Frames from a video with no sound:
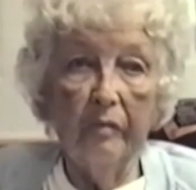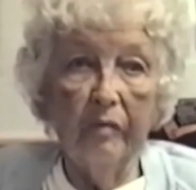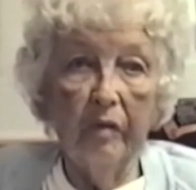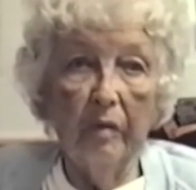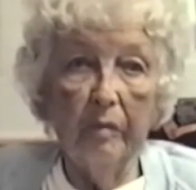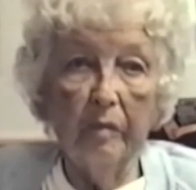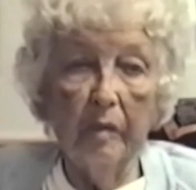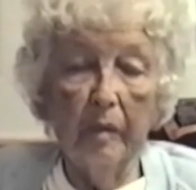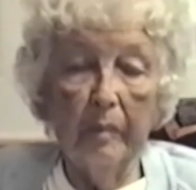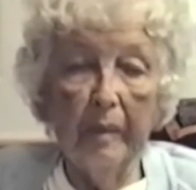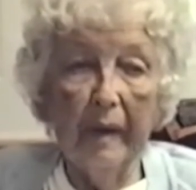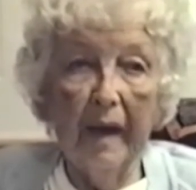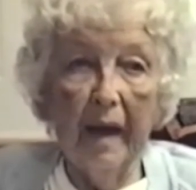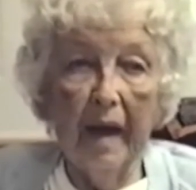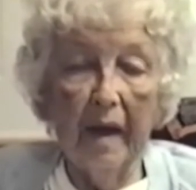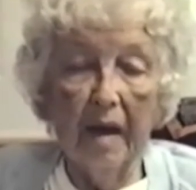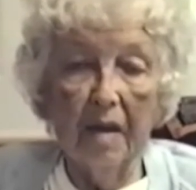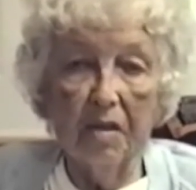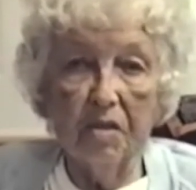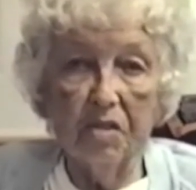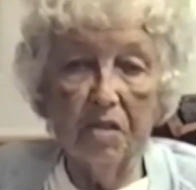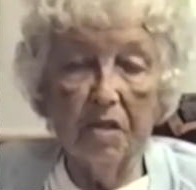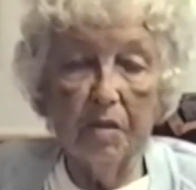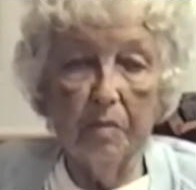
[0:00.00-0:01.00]
the
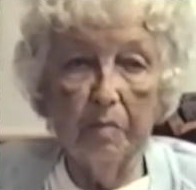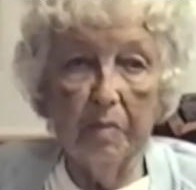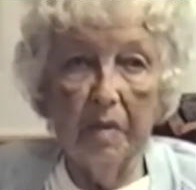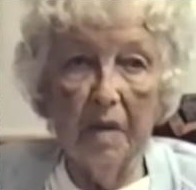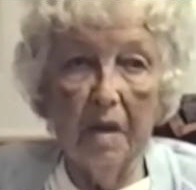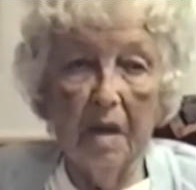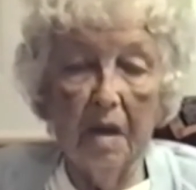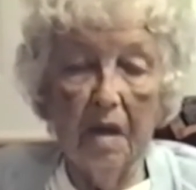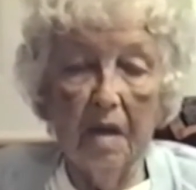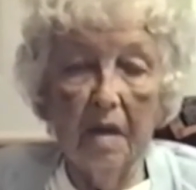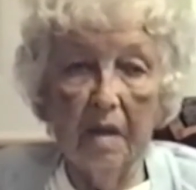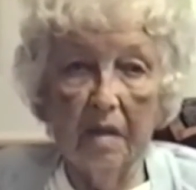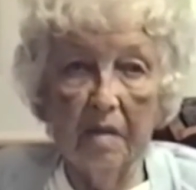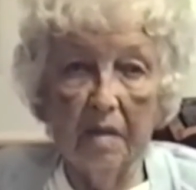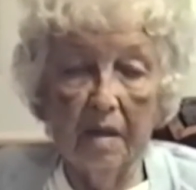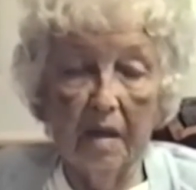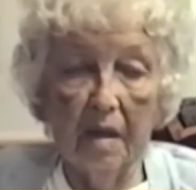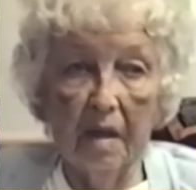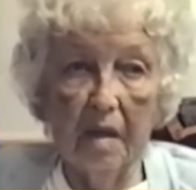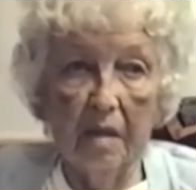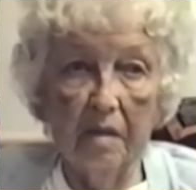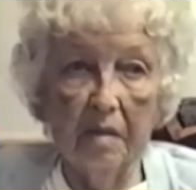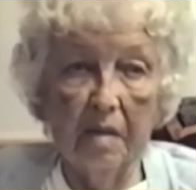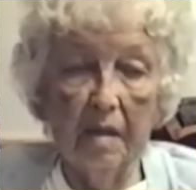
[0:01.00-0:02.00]
powers that be at
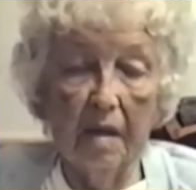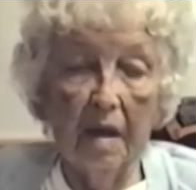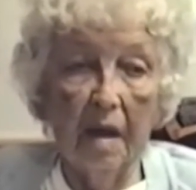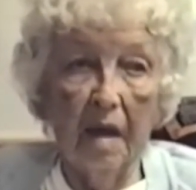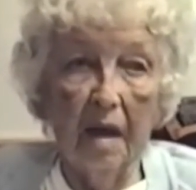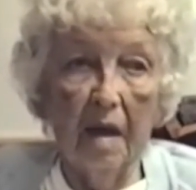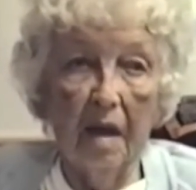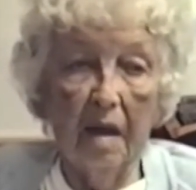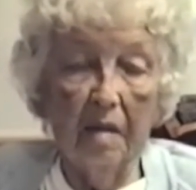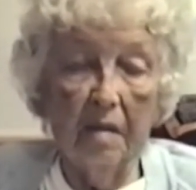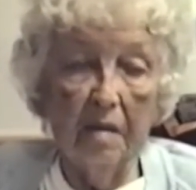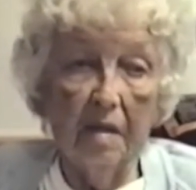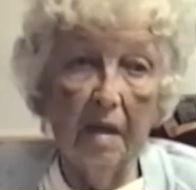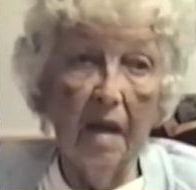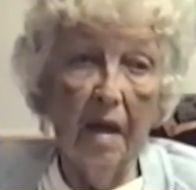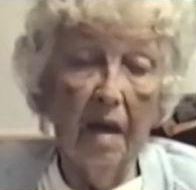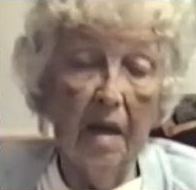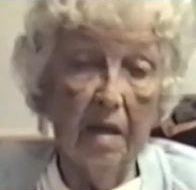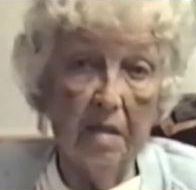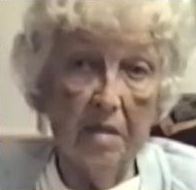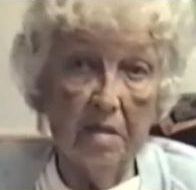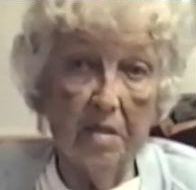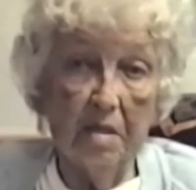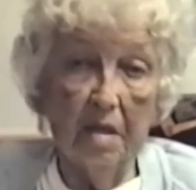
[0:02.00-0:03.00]
the
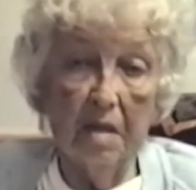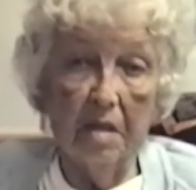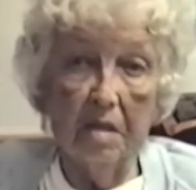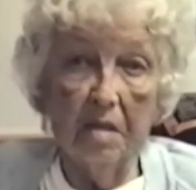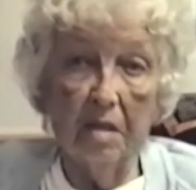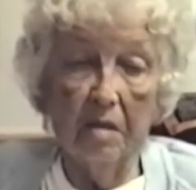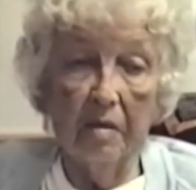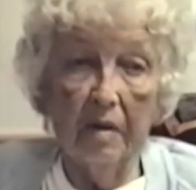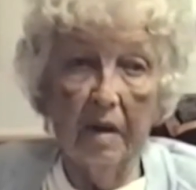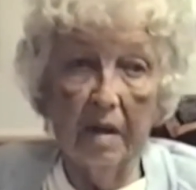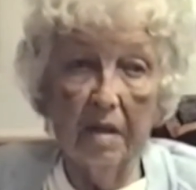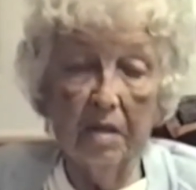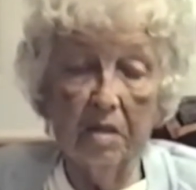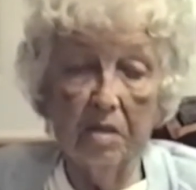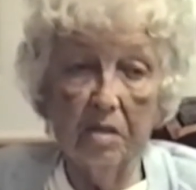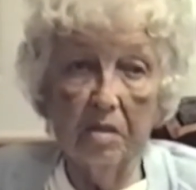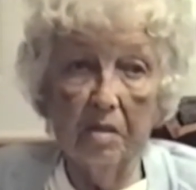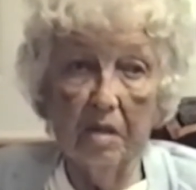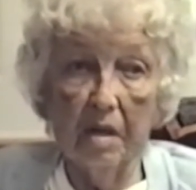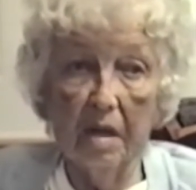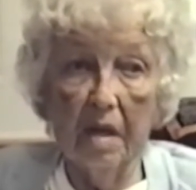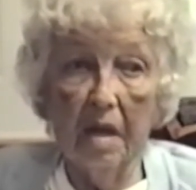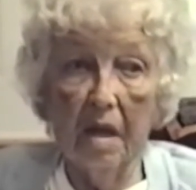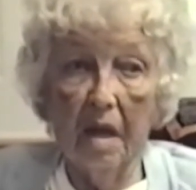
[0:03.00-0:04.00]
Arts Centre,
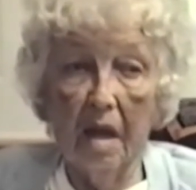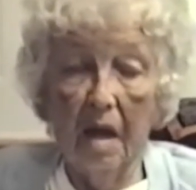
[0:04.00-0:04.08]
actually,